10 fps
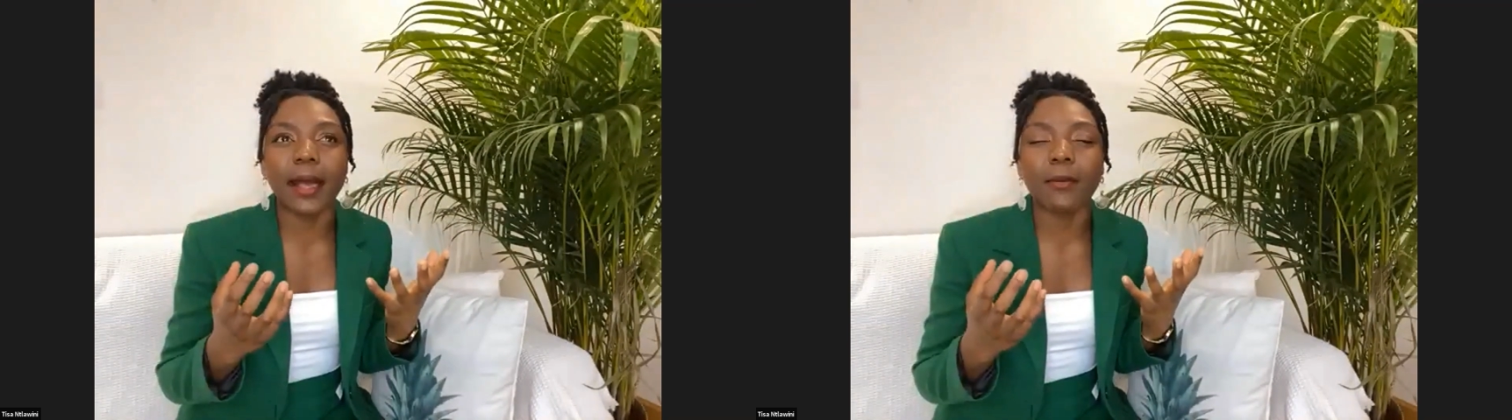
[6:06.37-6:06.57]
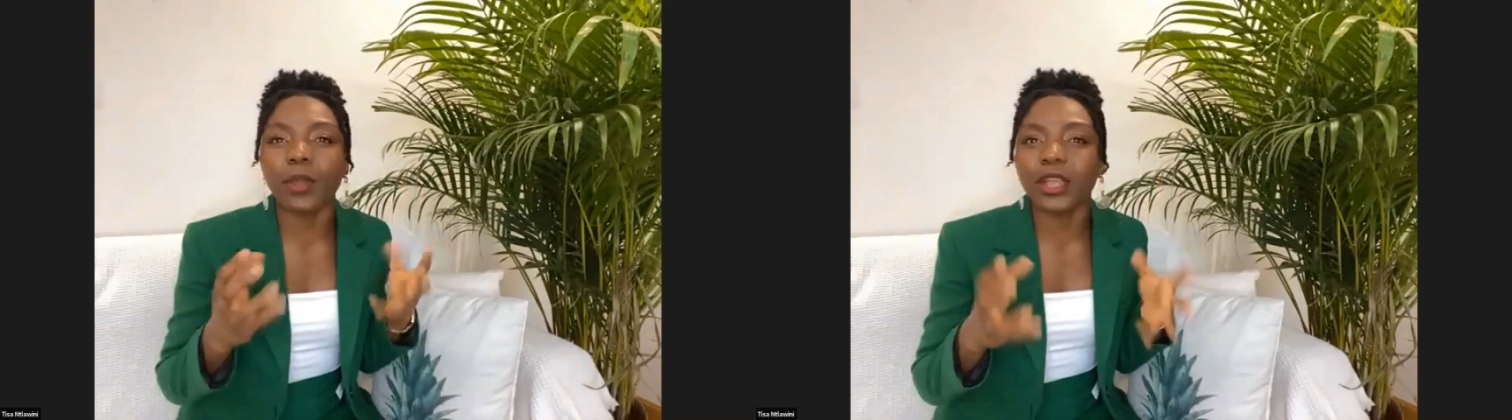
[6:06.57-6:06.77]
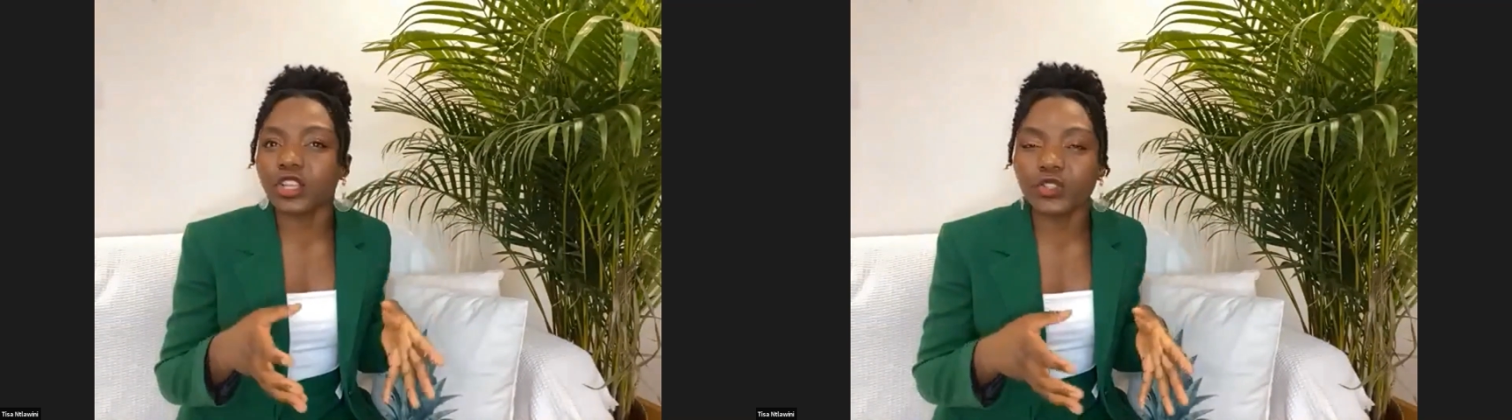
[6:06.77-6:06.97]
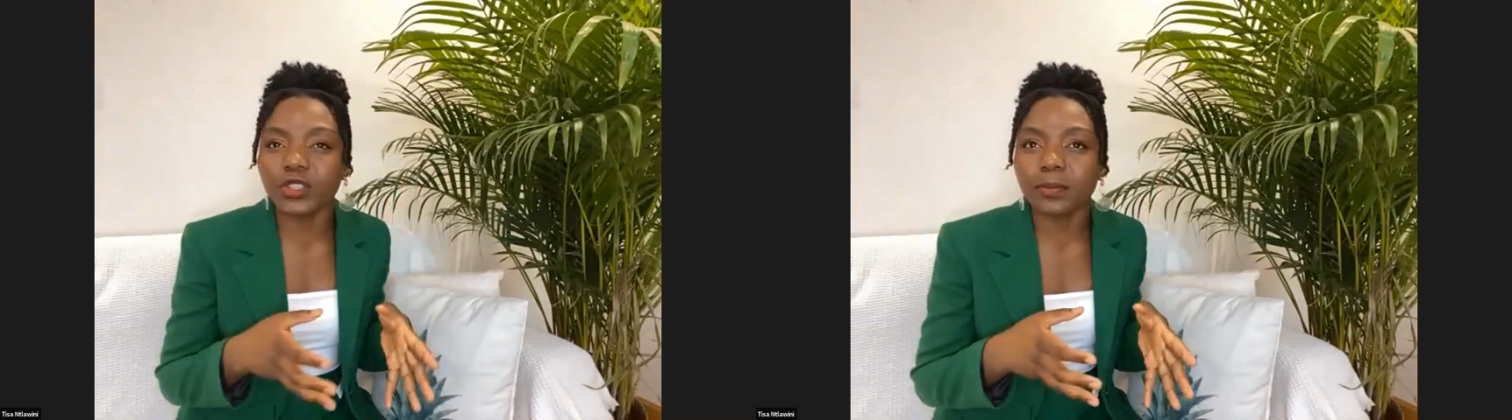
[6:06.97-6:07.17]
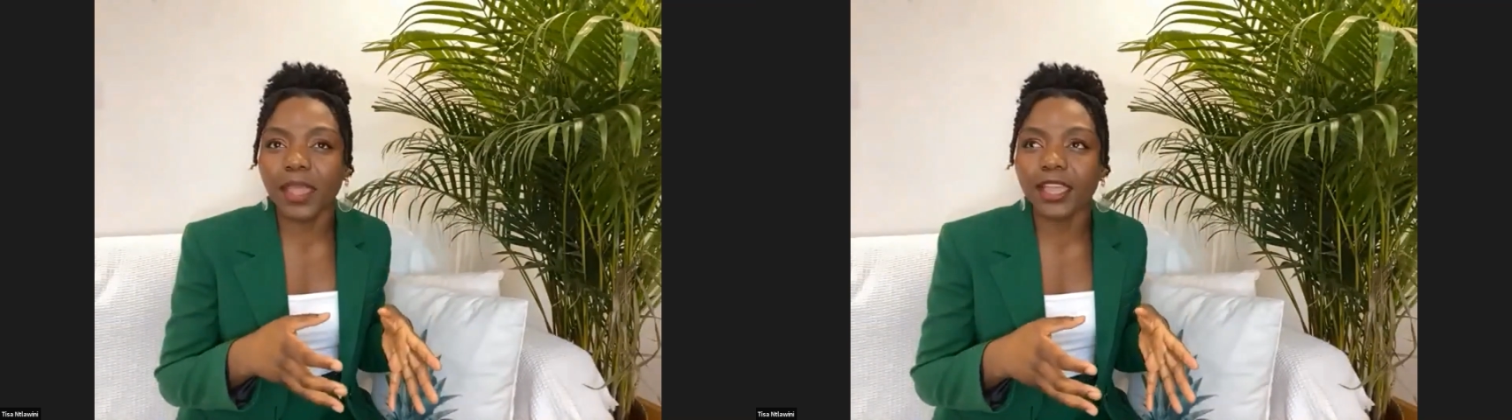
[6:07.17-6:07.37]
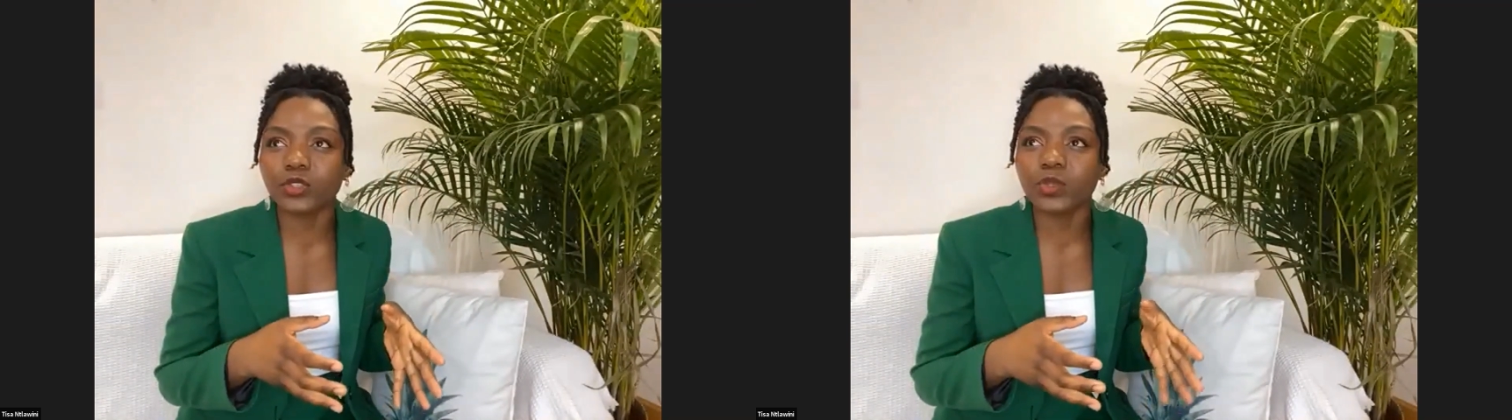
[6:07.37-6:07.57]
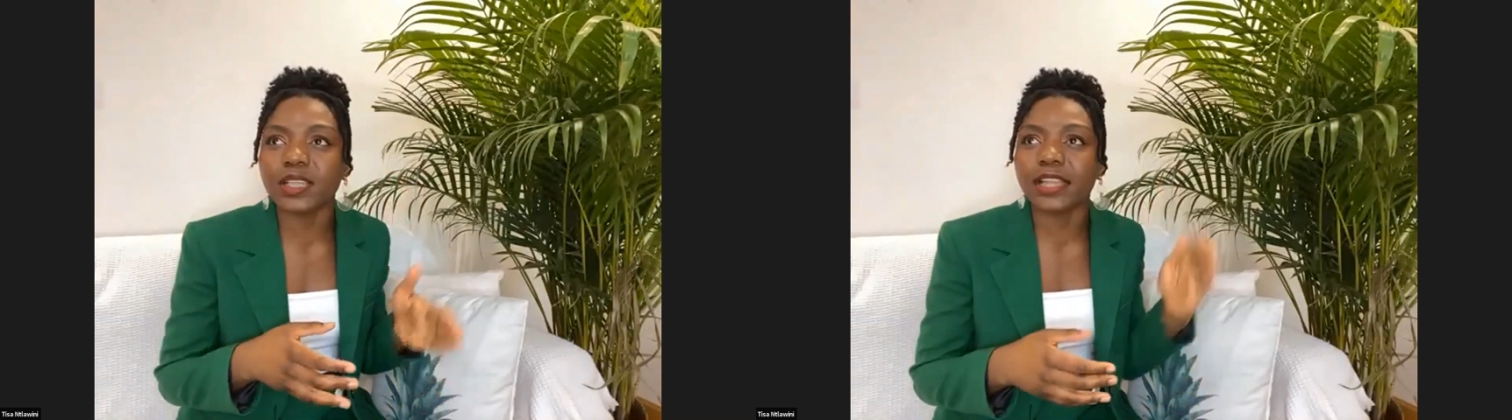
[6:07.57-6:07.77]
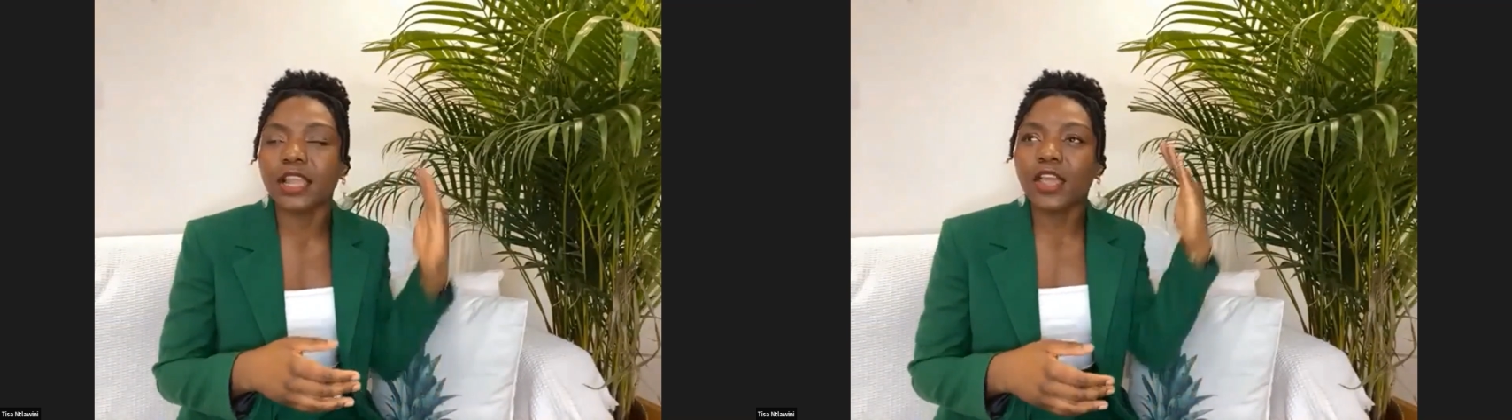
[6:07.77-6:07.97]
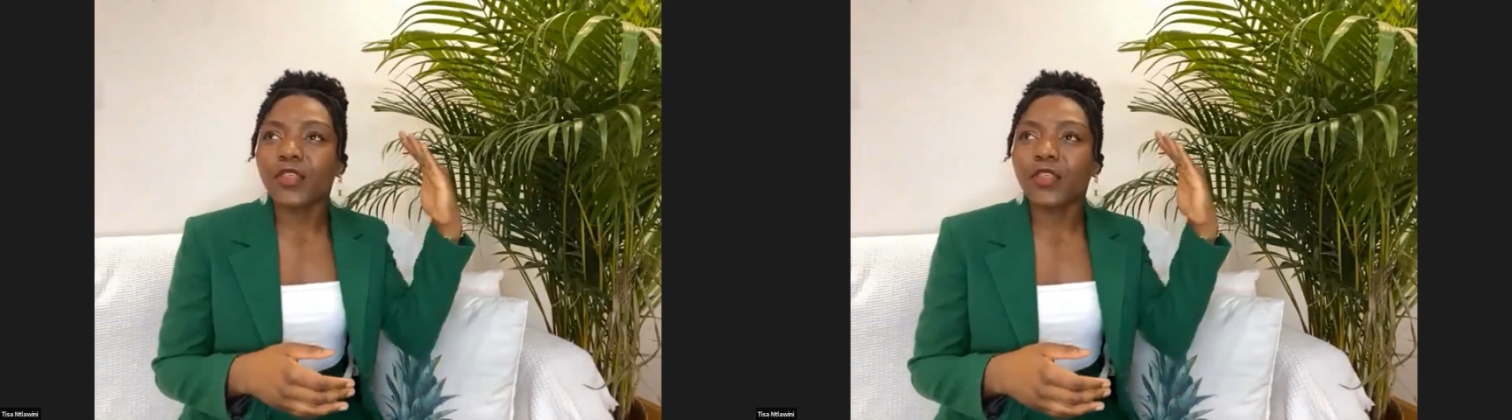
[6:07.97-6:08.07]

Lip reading: went onto the page was that